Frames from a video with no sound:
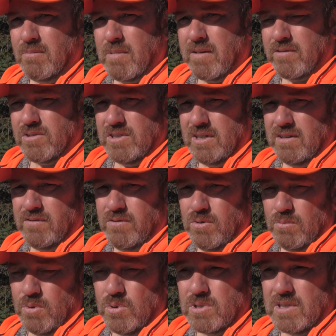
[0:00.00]
I'm after seeing a
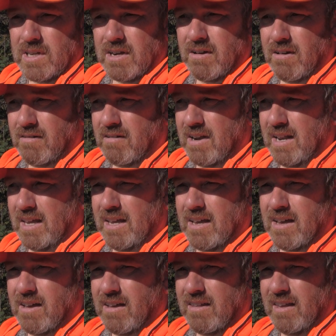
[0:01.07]
few moose in here already.
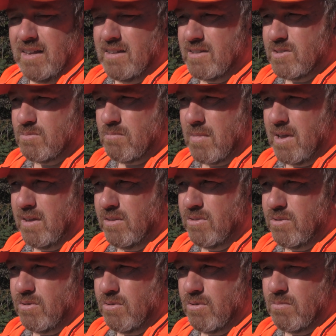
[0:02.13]
Uh, I think this is my
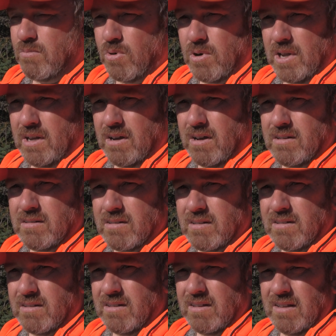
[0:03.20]
third morning hunt,
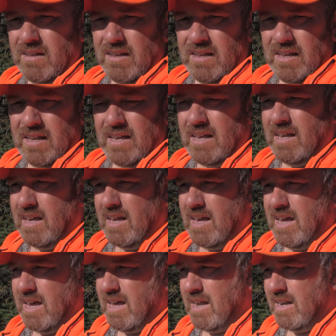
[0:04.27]

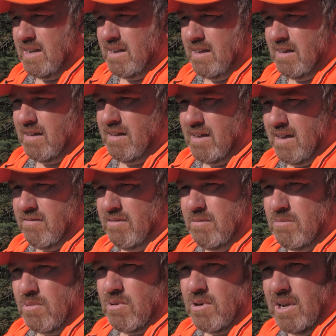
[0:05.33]
and uh, every
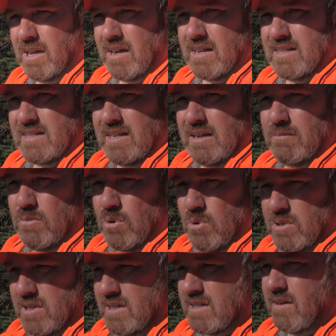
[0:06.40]
morning I see
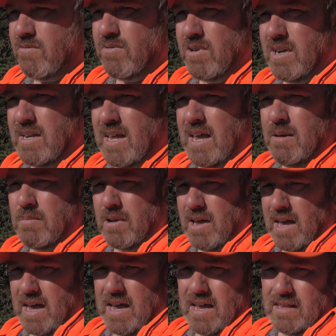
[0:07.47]
moose except for today. But
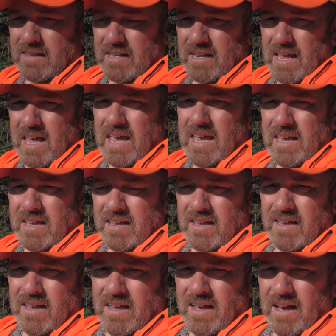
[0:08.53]
I had today,
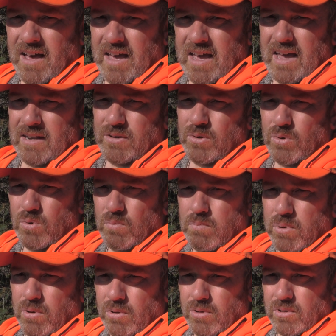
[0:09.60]
I had two
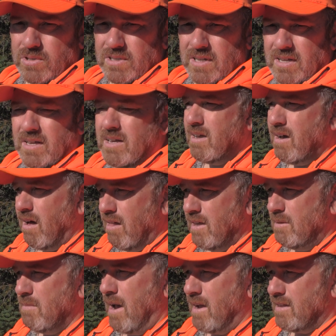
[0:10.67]
bulls
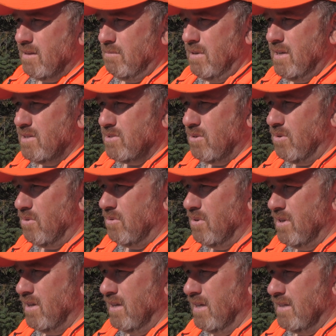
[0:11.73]
calling back to me, so
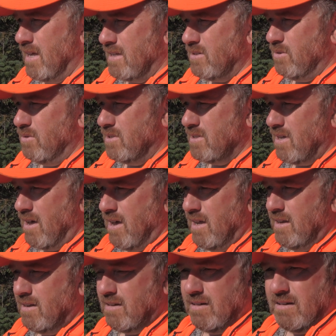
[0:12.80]
that's a good
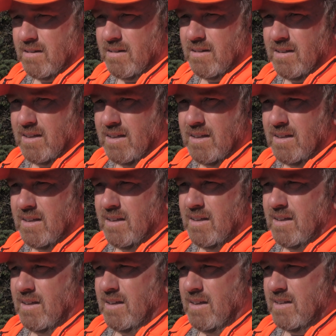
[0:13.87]
sign. Uh,
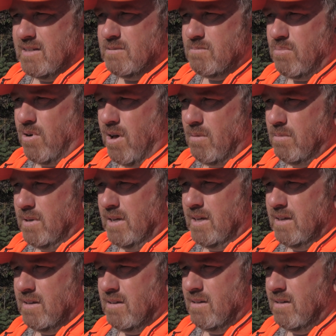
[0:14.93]
it's
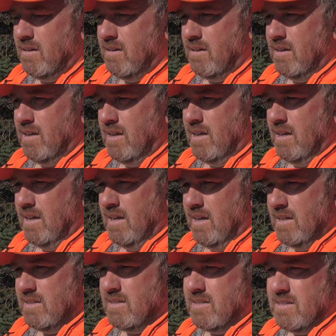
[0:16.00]
probably
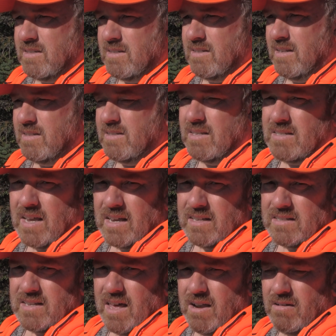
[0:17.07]
it's a, it's the
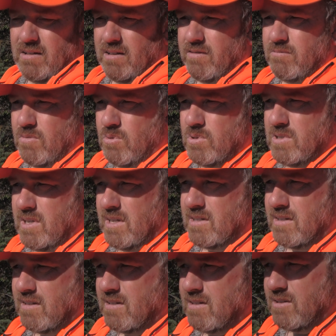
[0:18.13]
second Saturday of moose
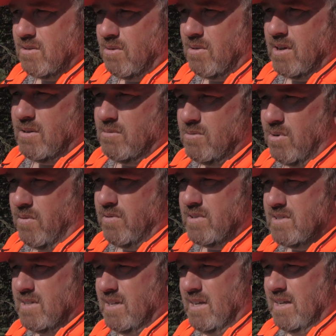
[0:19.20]
season, so I don't know if
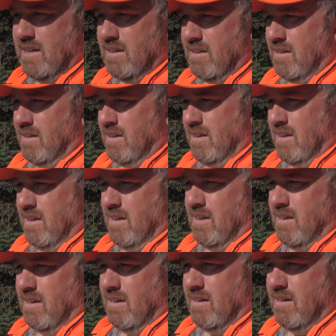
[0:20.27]
it's the
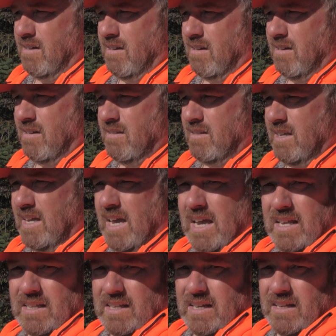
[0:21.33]
uh, the
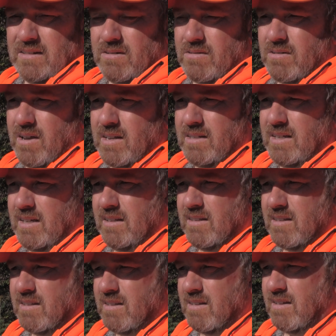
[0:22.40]
18th or
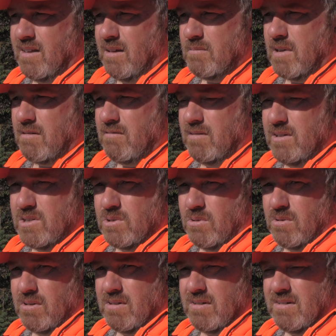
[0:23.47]
19th. I'm not really
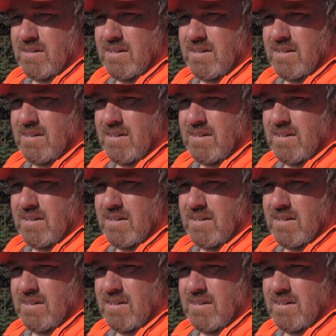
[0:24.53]
sure.